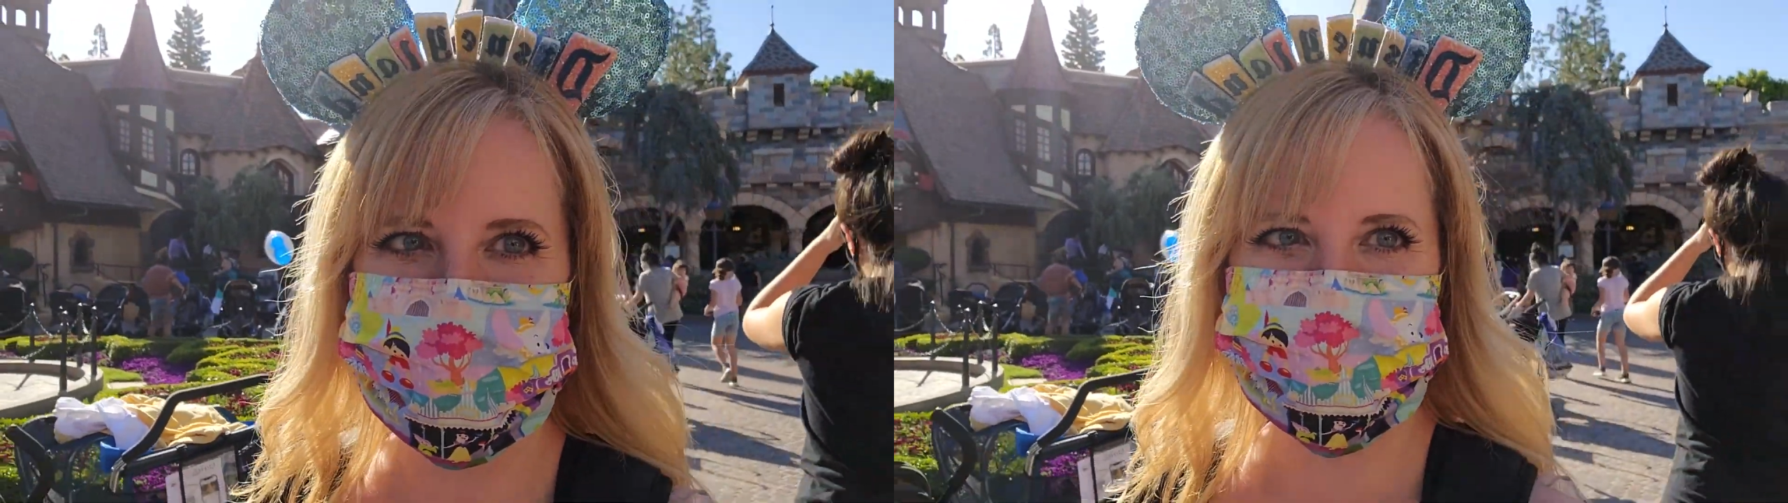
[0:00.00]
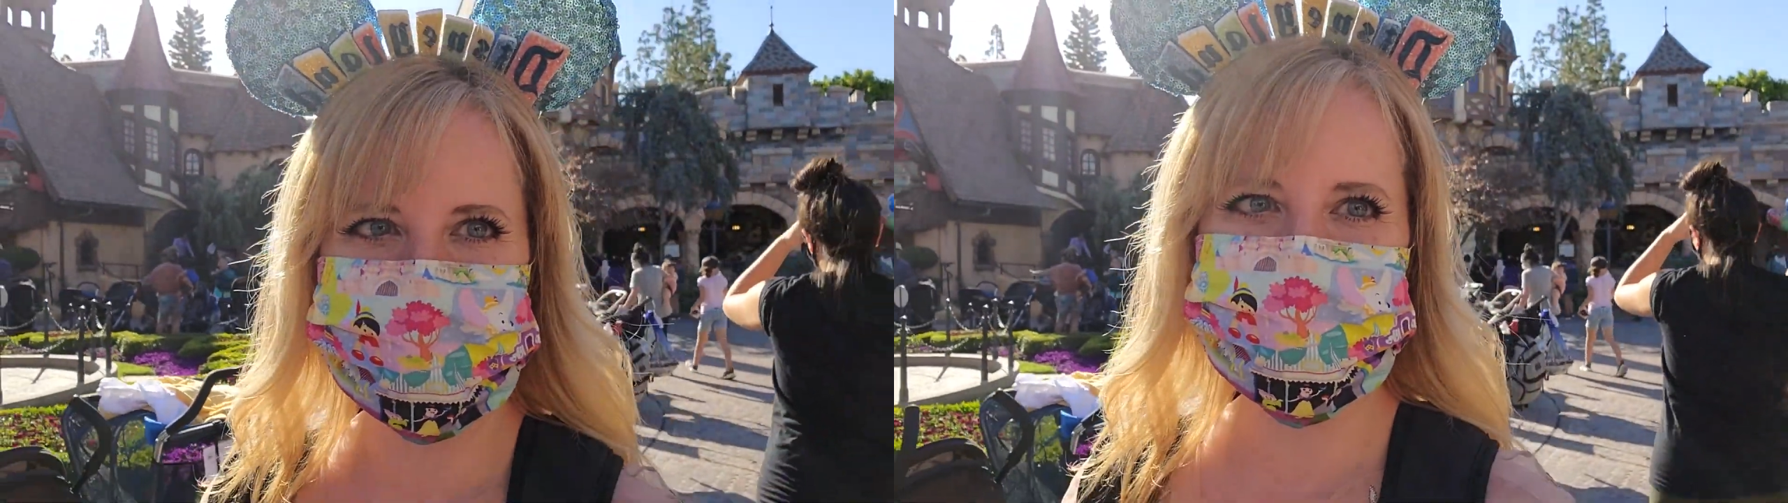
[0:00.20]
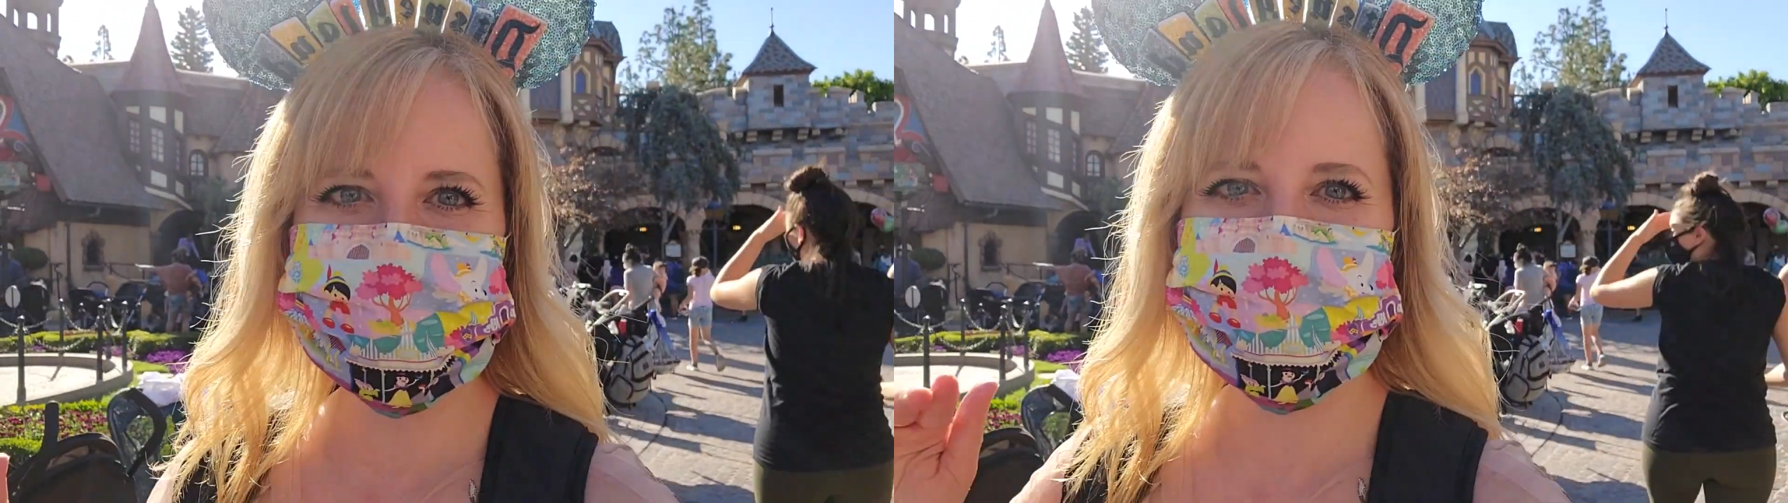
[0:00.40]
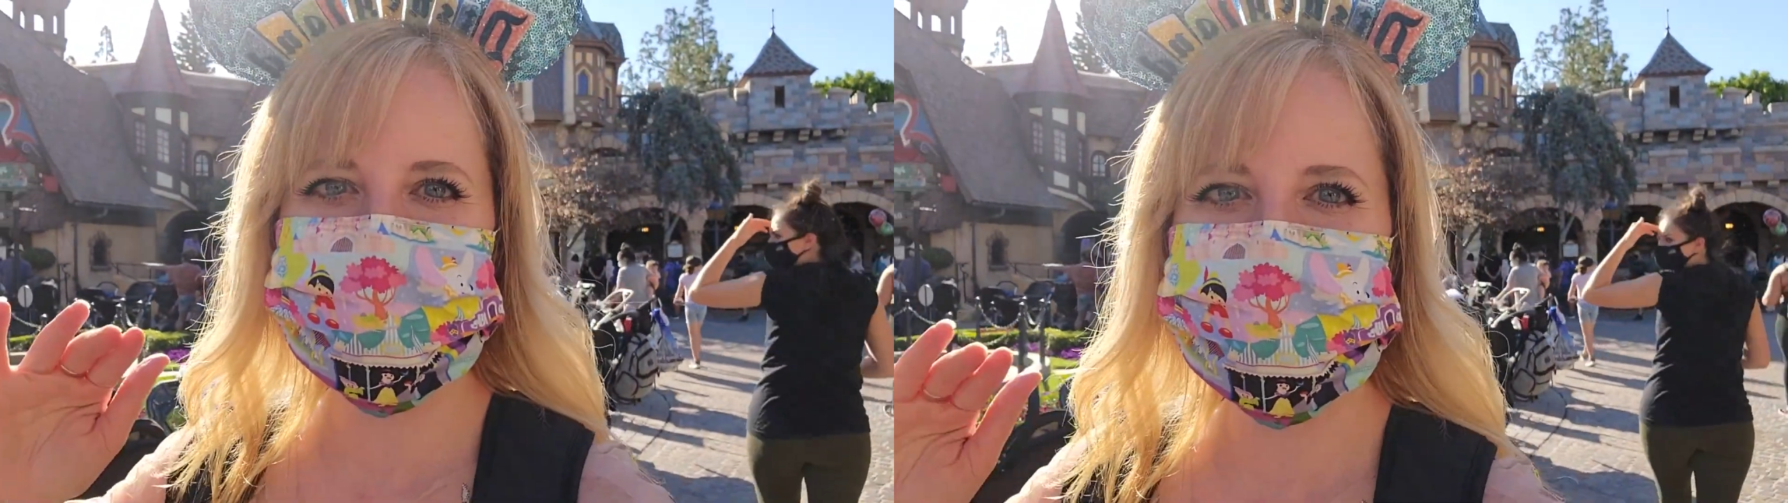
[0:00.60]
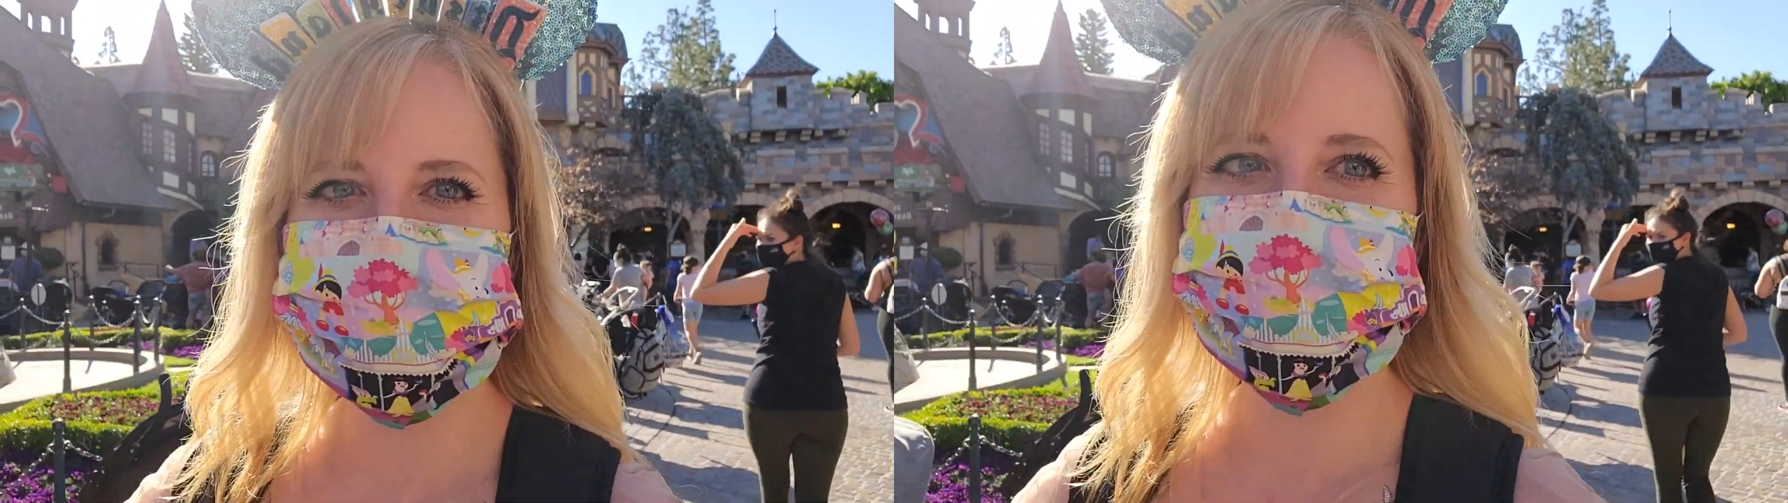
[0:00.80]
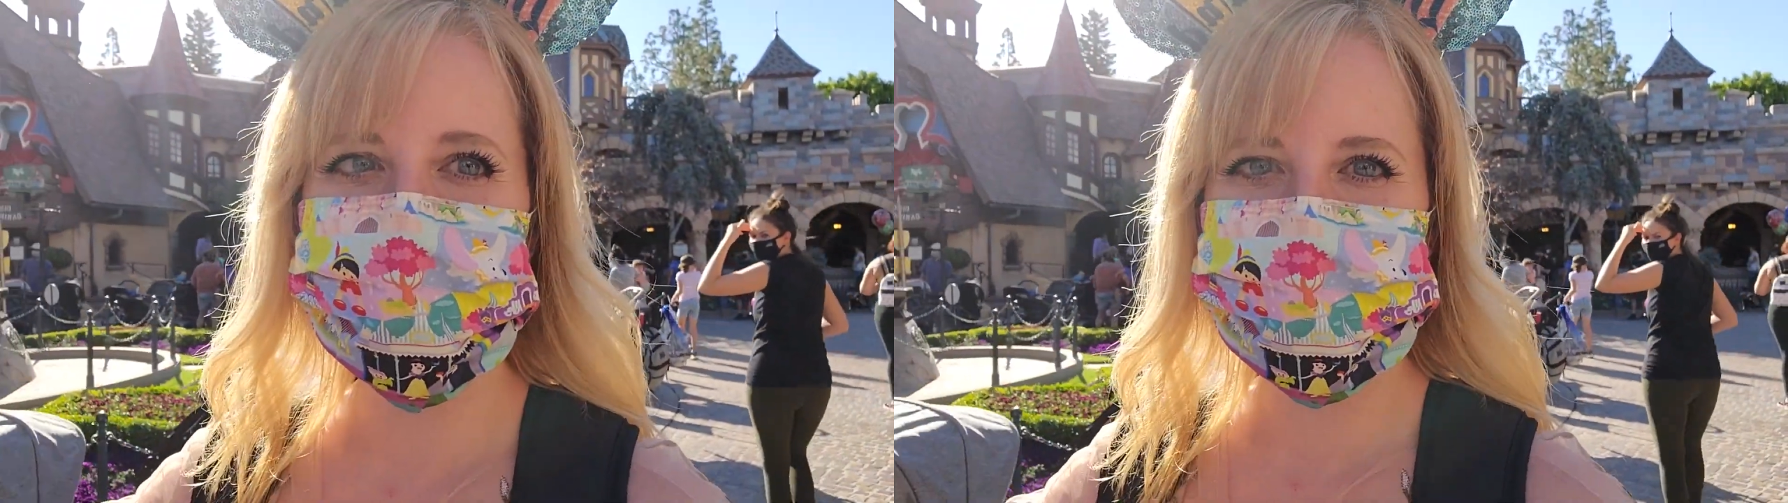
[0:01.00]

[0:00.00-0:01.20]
I loved it. It is well